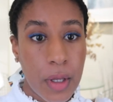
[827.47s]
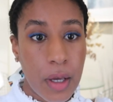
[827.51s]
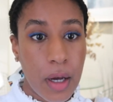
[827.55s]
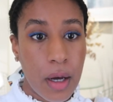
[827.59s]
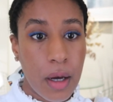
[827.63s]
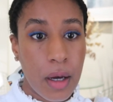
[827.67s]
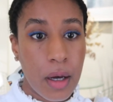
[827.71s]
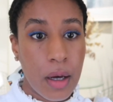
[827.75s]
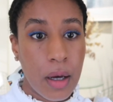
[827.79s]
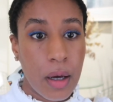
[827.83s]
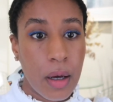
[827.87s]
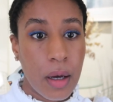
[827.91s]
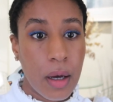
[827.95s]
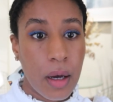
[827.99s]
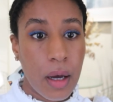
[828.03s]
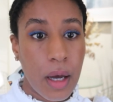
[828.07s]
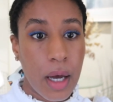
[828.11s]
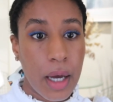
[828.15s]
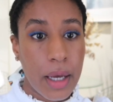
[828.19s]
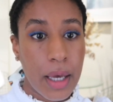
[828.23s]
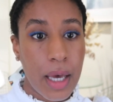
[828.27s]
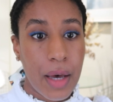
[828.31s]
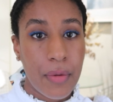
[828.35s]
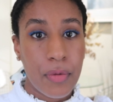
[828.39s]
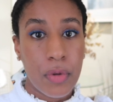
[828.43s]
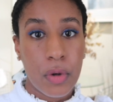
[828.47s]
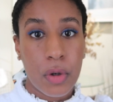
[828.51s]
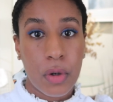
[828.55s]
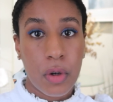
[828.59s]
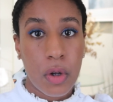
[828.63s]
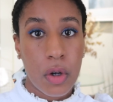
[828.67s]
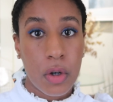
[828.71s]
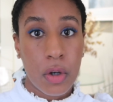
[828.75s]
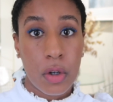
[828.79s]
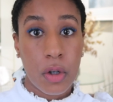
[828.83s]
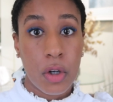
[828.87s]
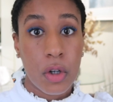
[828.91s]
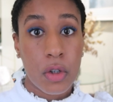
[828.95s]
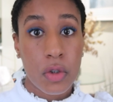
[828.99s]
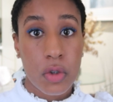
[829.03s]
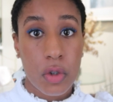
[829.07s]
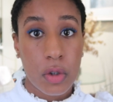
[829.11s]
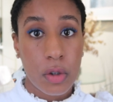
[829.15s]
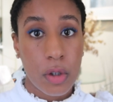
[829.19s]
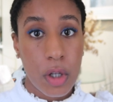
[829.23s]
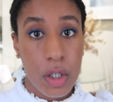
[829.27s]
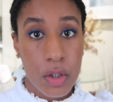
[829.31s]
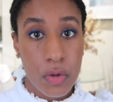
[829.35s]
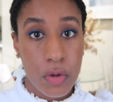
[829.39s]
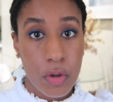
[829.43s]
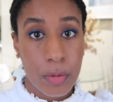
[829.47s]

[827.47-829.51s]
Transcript: uh, I have lear- learned a lot